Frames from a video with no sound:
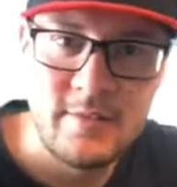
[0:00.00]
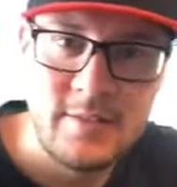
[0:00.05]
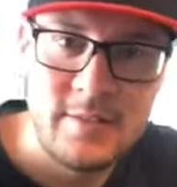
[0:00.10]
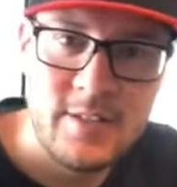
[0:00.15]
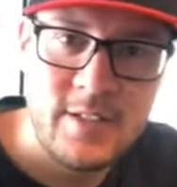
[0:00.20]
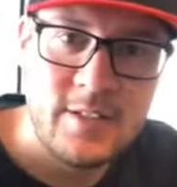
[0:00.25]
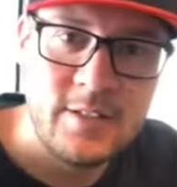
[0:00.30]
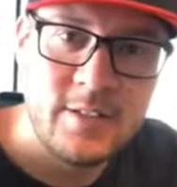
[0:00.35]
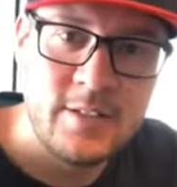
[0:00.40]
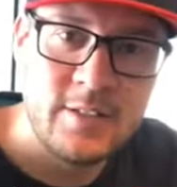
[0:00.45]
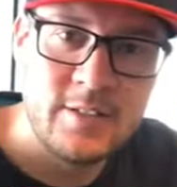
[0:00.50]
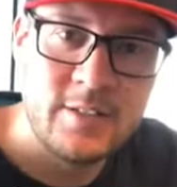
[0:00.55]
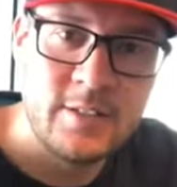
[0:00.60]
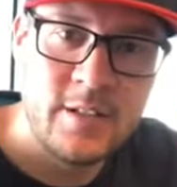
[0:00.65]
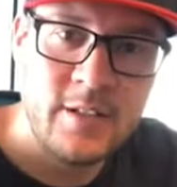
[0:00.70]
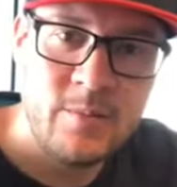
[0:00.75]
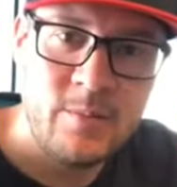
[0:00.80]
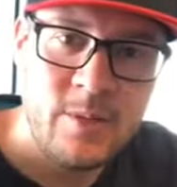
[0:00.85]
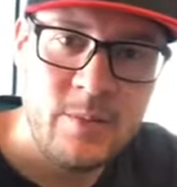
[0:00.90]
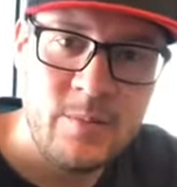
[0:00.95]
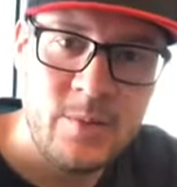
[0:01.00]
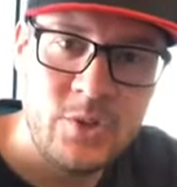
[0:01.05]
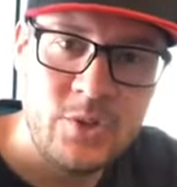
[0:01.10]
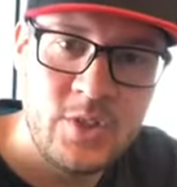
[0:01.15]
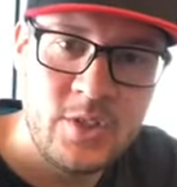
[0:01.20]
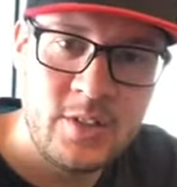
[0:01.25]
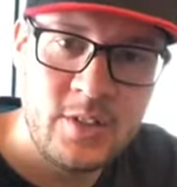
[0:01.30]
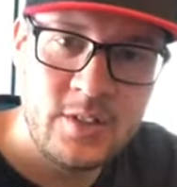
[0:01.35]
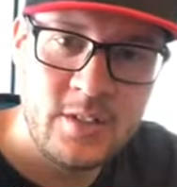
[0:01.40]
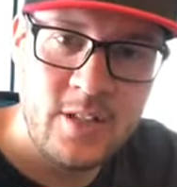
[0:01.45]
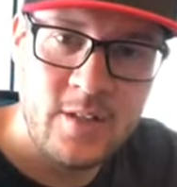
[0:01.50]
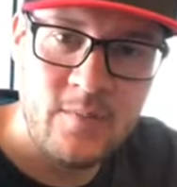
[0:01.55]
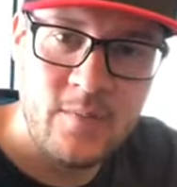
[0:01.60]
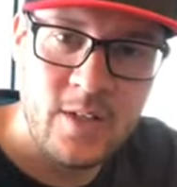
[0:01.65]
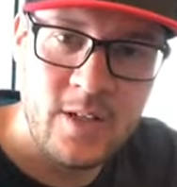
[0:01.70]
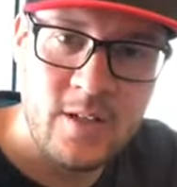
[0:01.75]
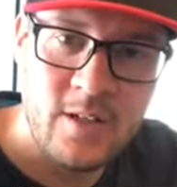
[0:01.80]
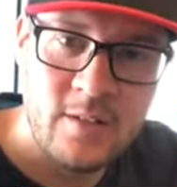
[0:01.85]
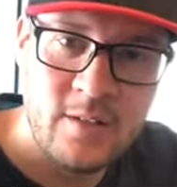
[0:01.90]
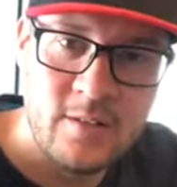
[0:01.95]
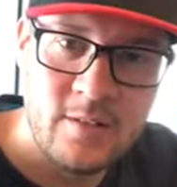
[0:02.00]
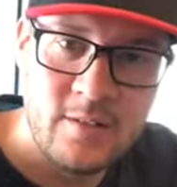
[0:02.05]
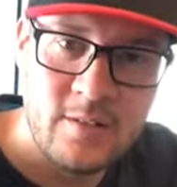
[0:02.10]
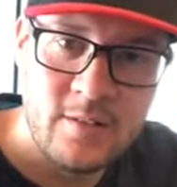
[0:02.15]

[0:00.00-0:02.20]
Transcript: Jesus, are we watching the same video?